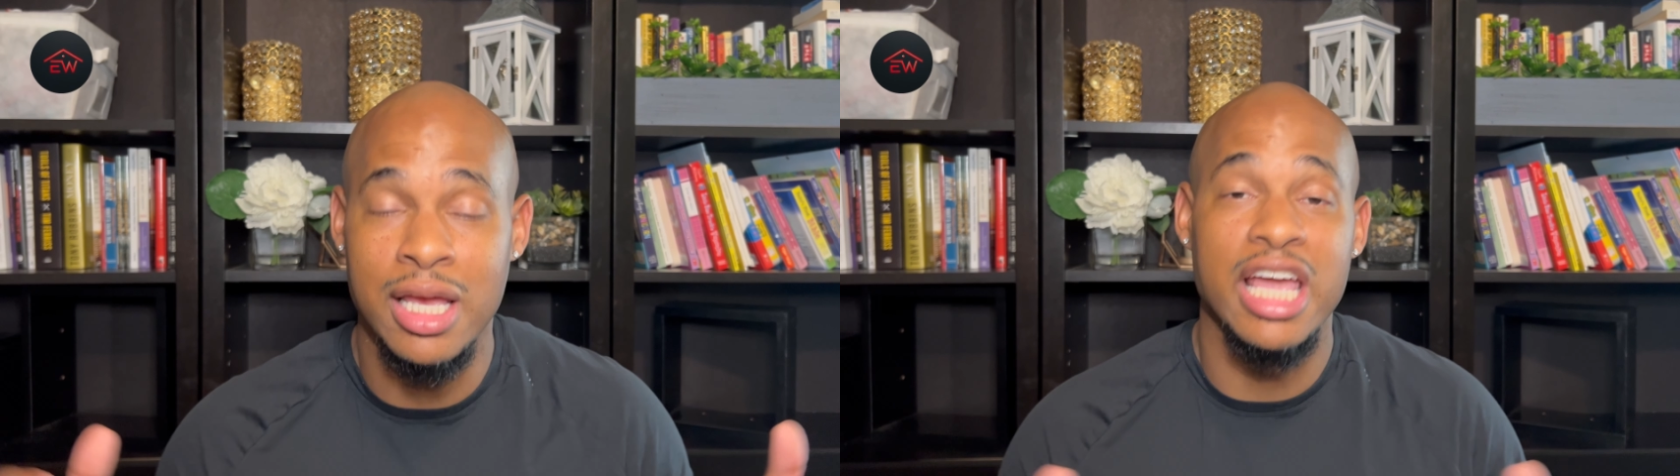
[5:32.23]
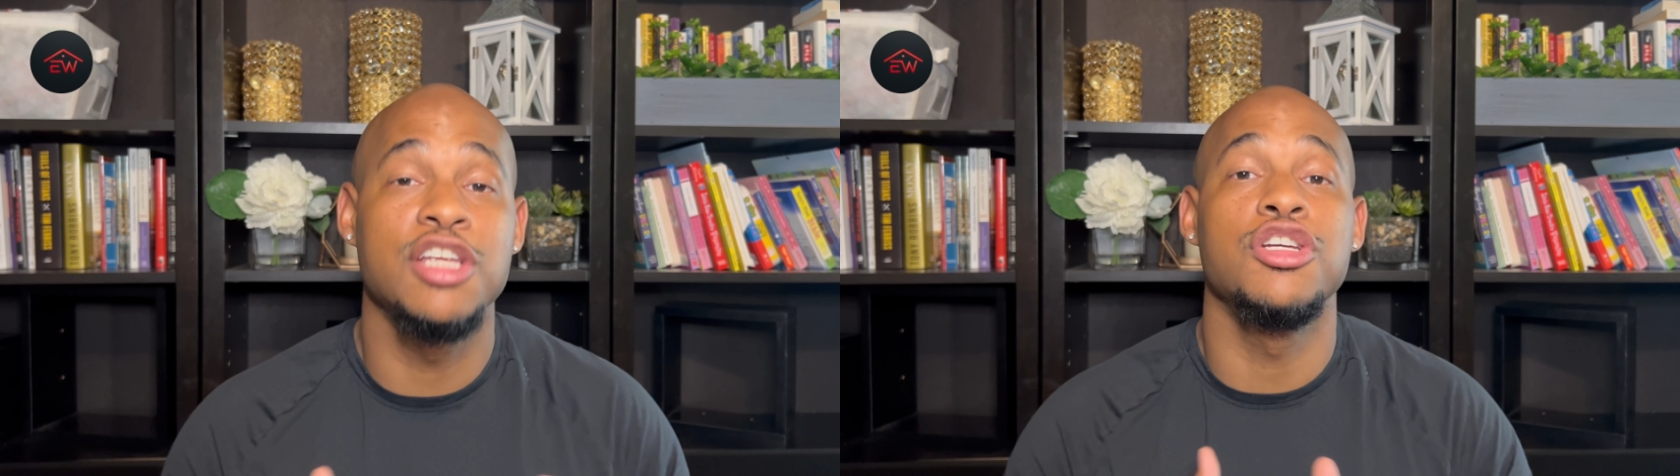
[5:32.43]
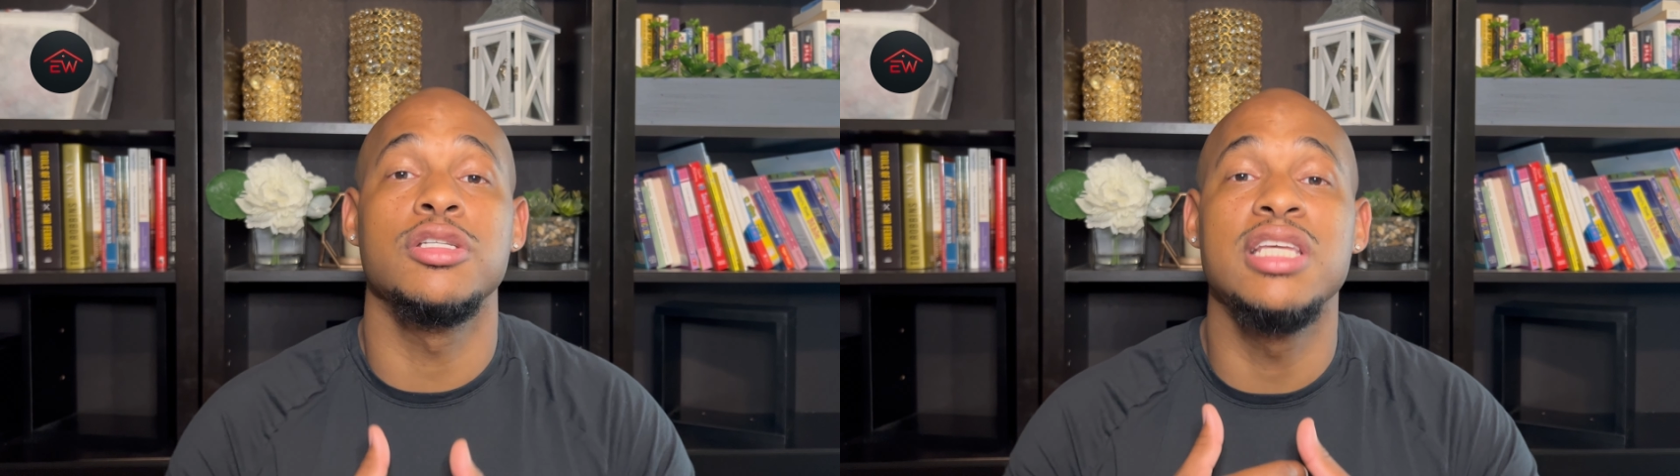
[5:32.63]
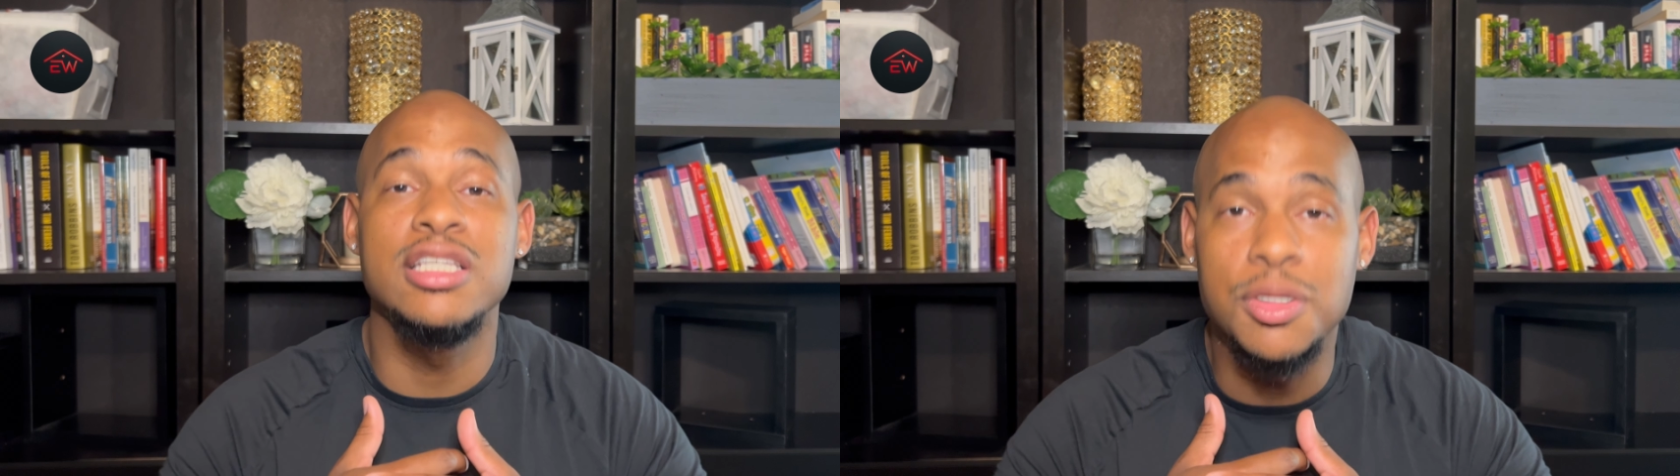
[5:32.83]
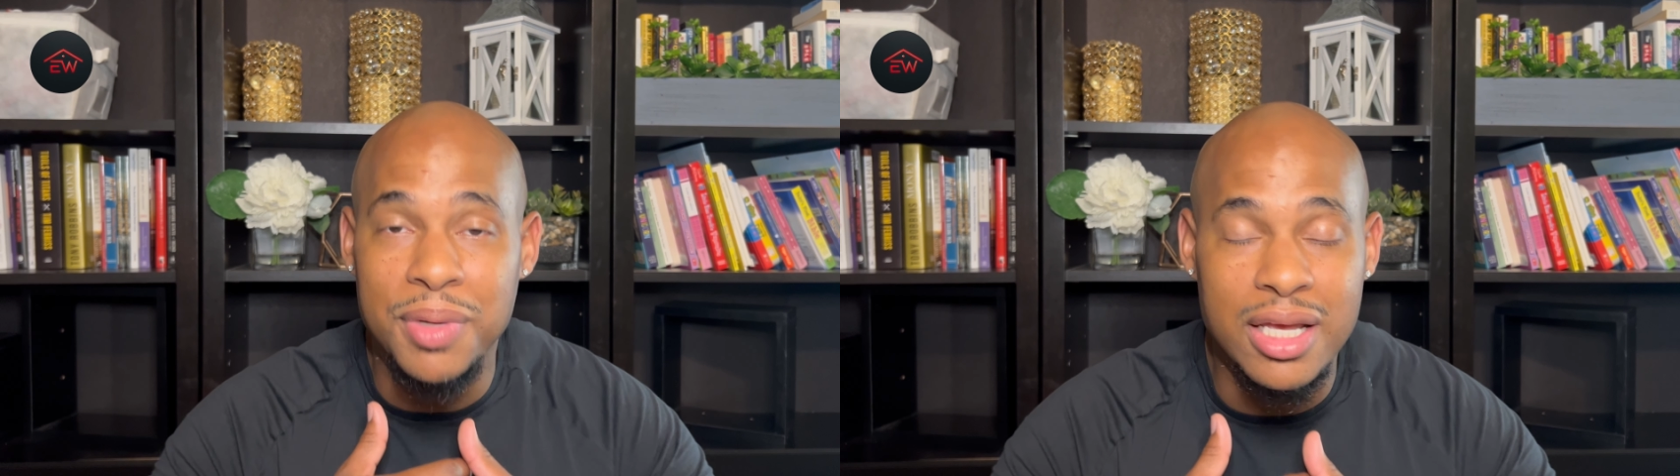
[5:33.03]
It just needs
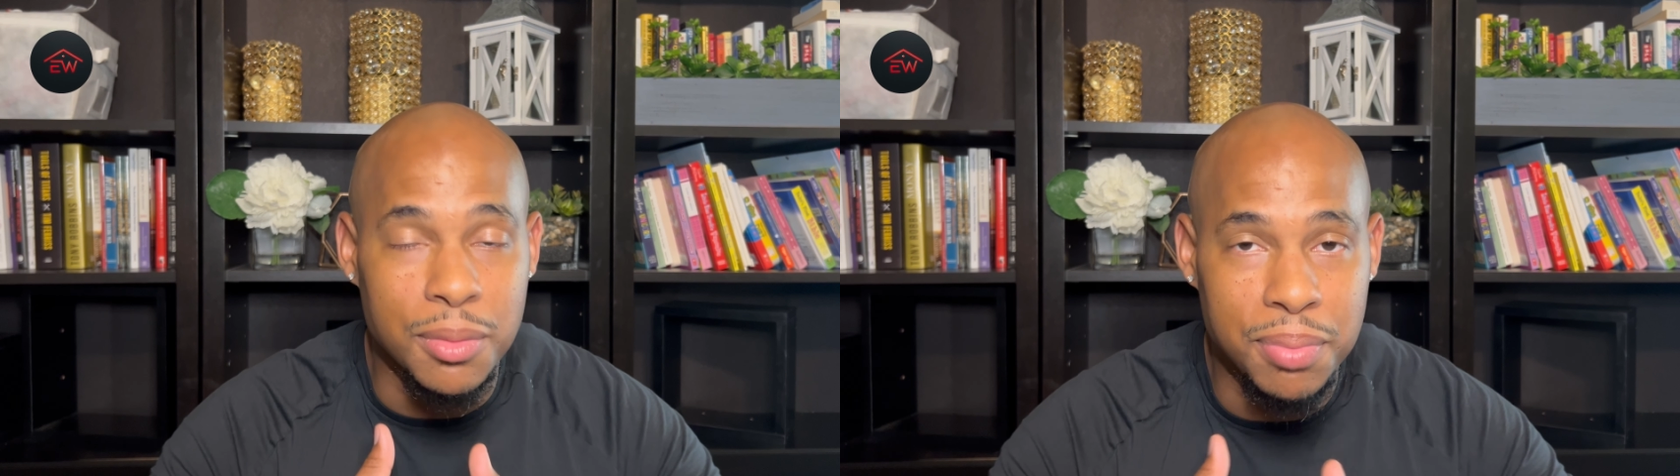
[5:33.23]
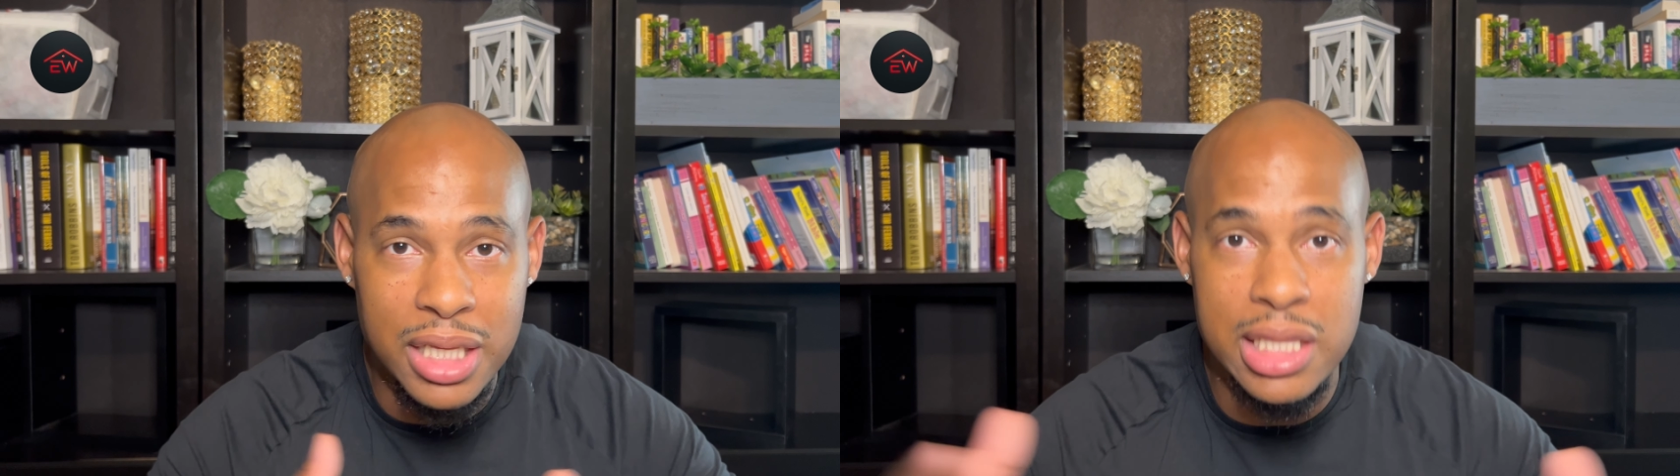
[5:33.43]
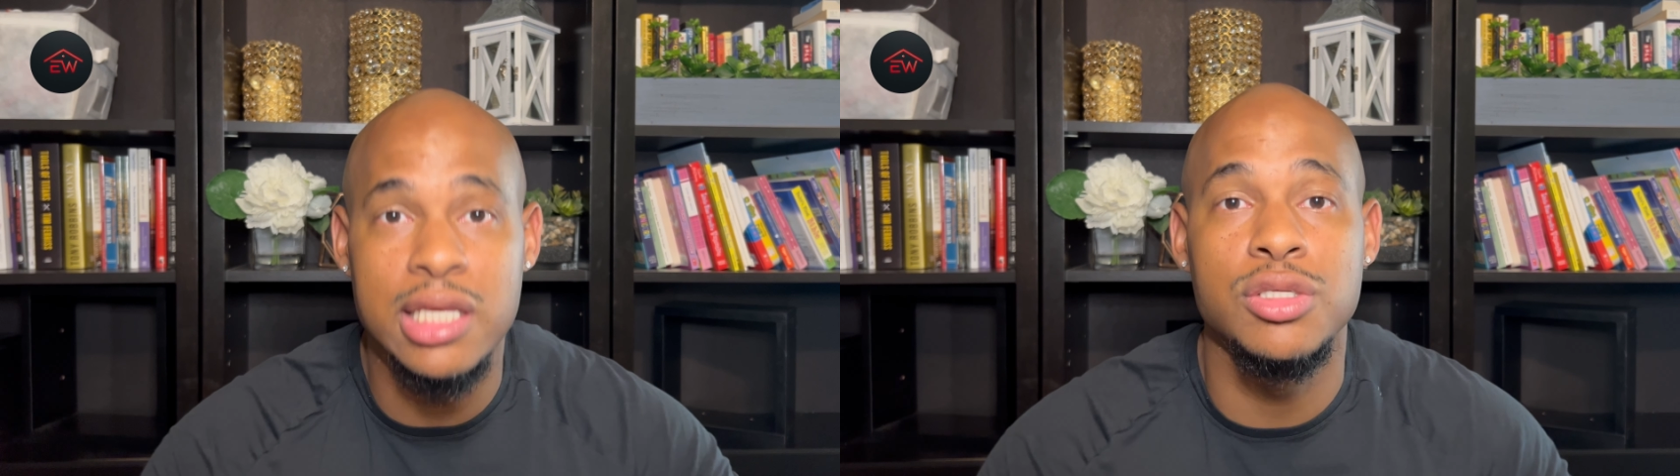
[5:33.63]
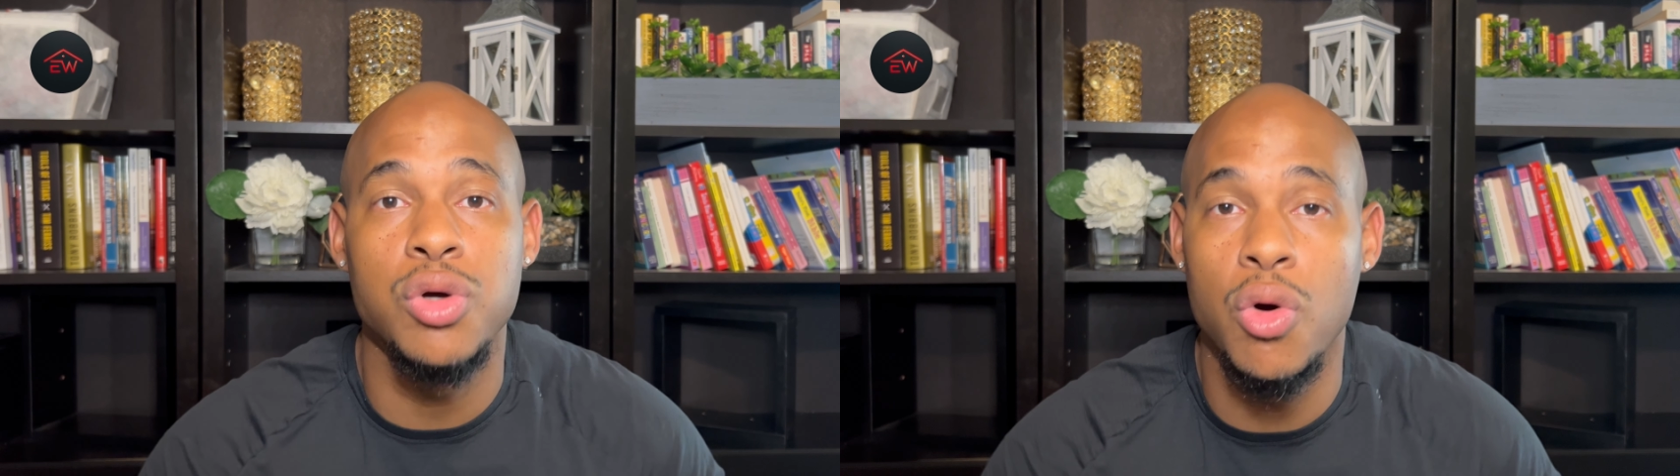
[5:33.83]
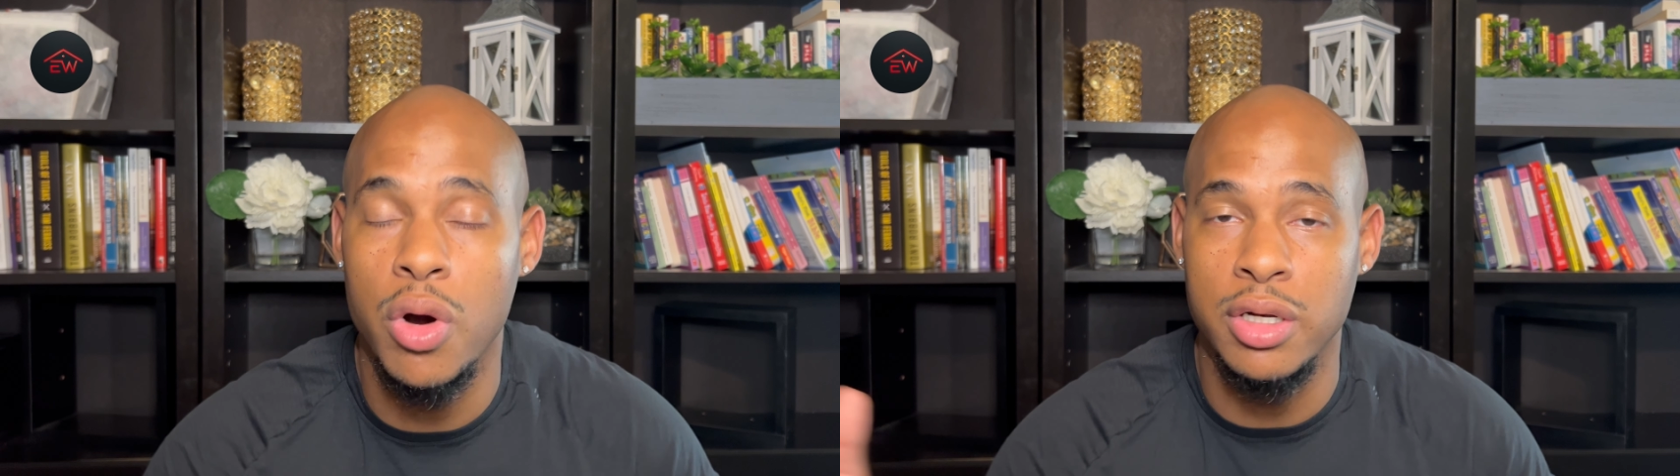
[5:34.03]
to be completely
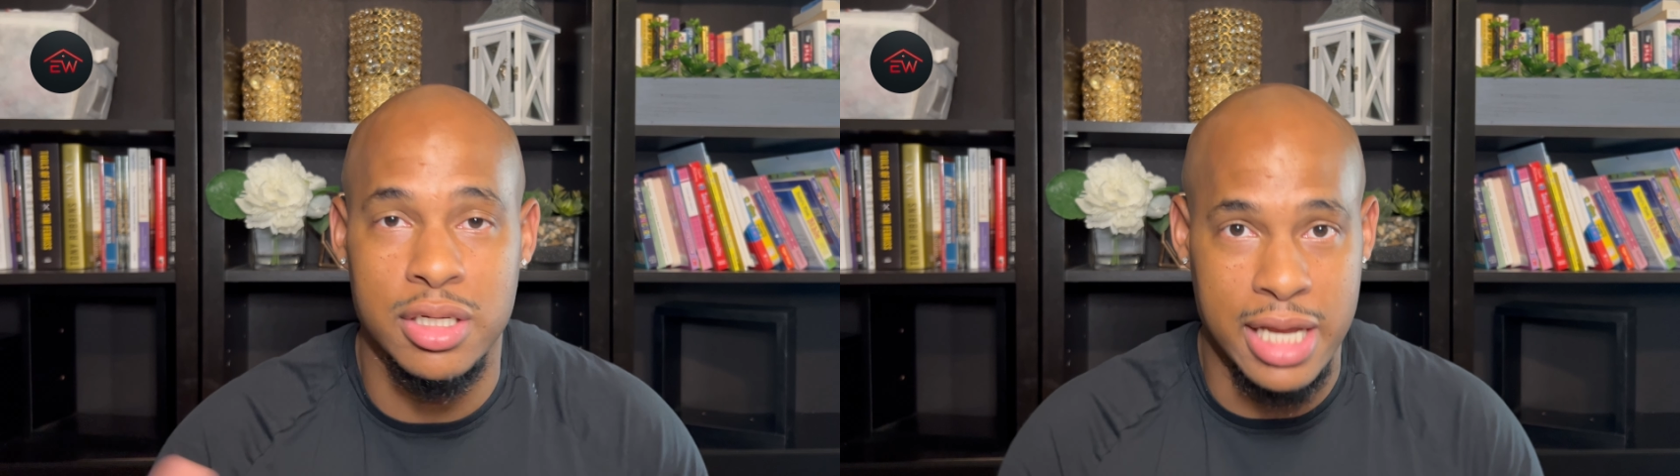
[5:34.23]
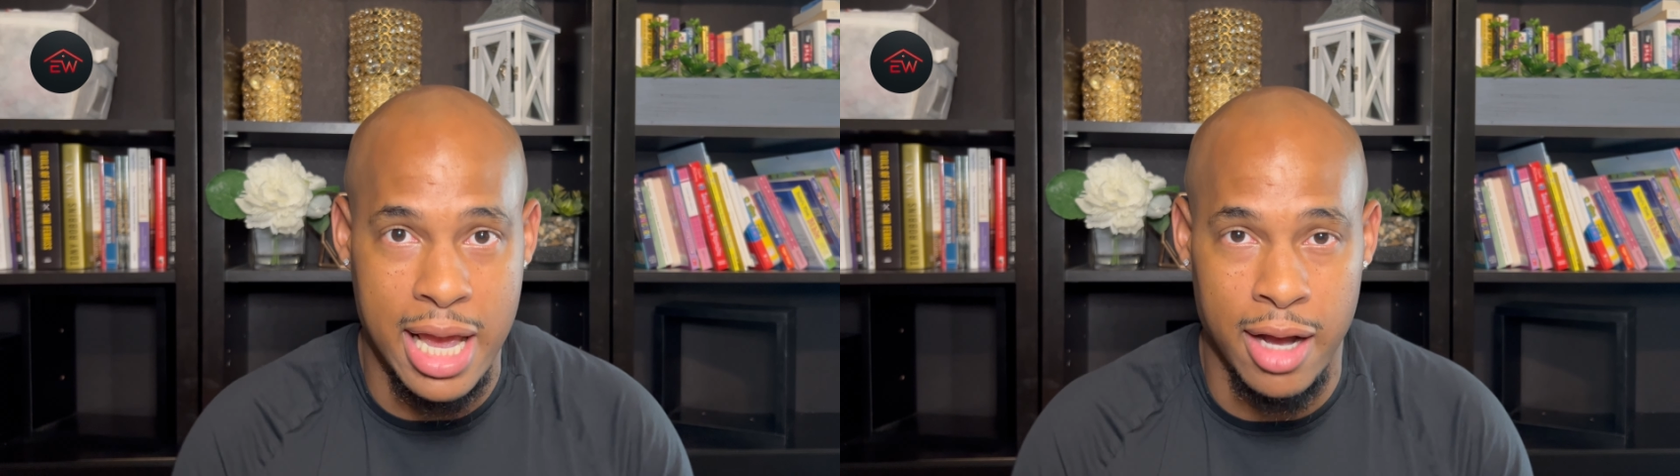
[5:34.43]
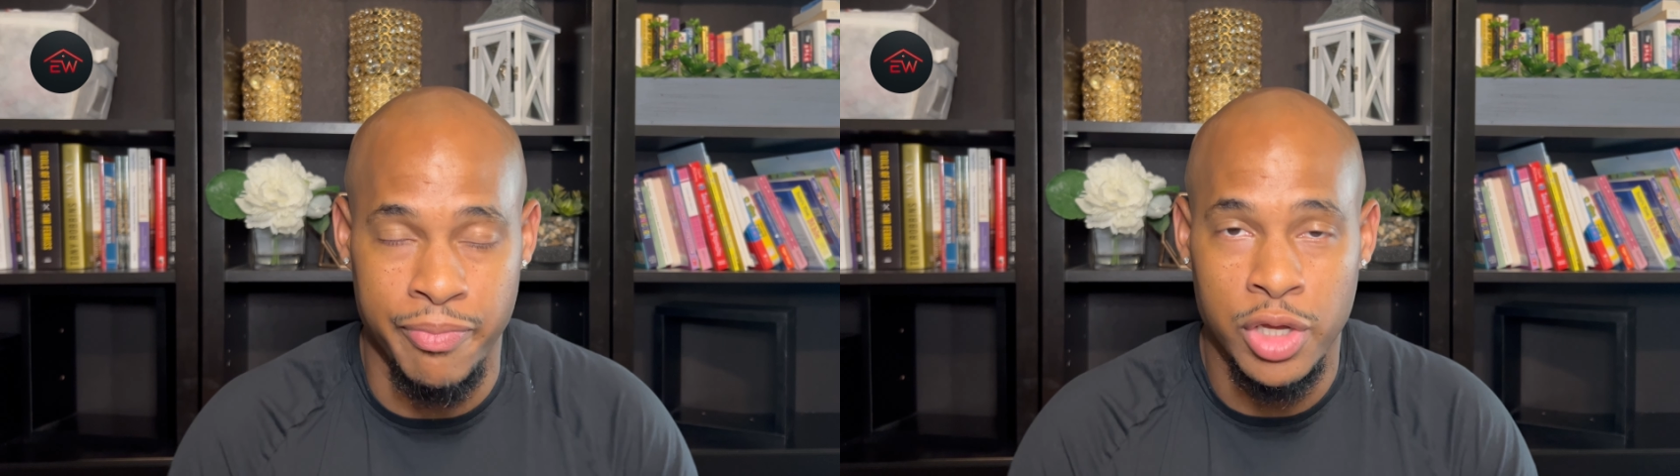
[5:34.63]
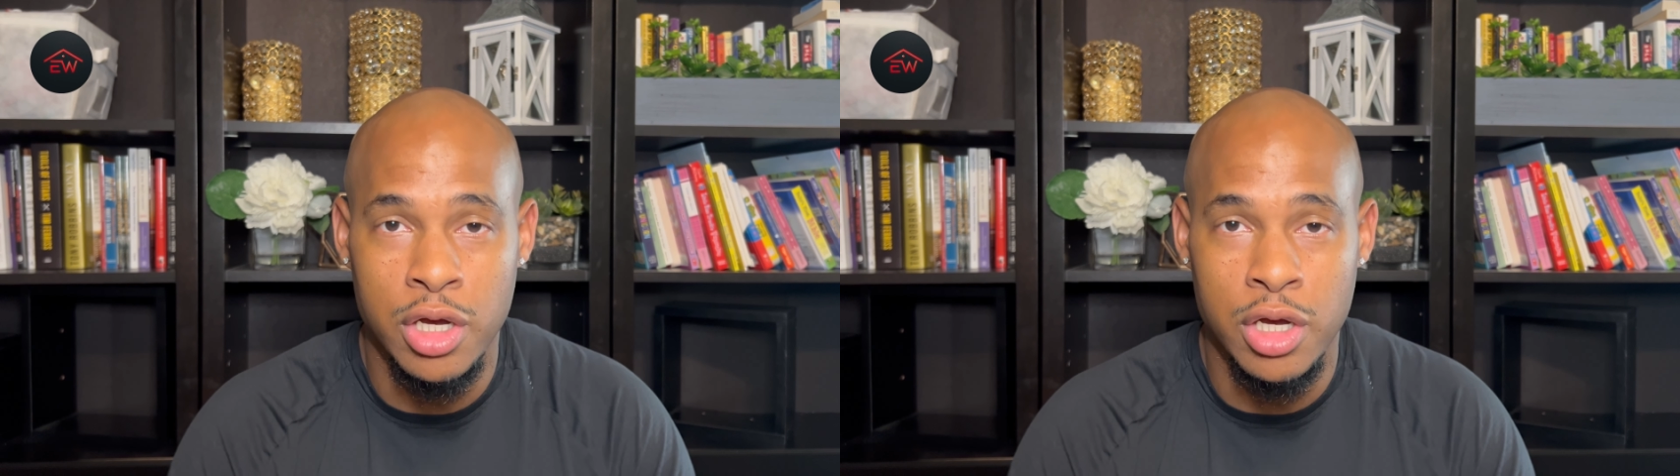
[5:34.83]
torn down.